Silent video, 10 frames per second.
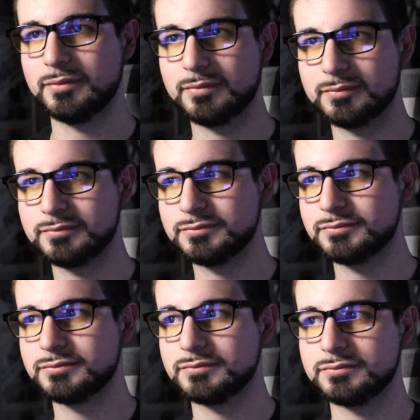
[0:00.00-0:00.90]

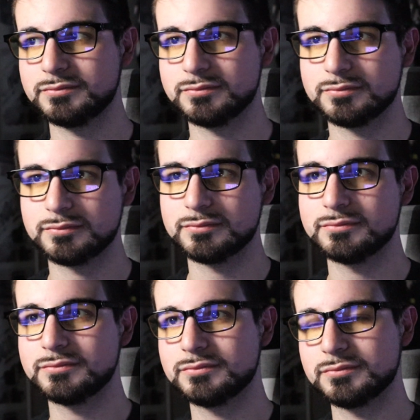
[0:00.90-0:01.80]

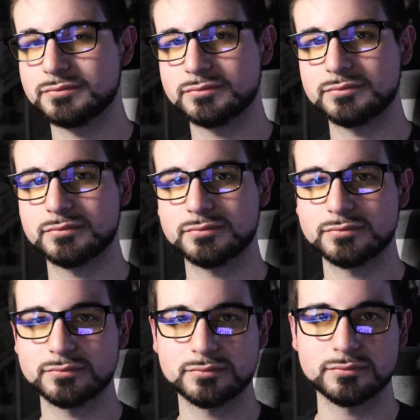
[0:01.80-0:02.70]

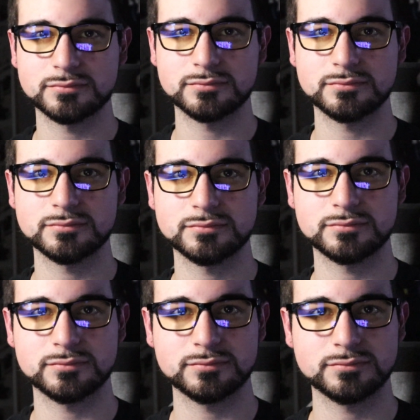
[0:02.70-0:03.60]

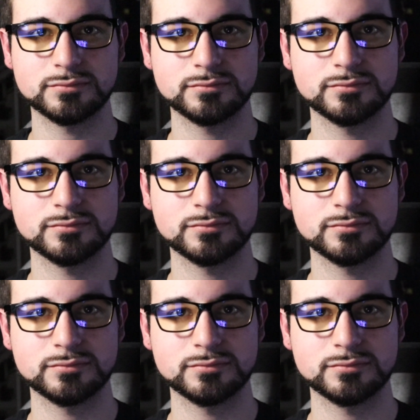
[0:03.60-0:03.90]
[no speech]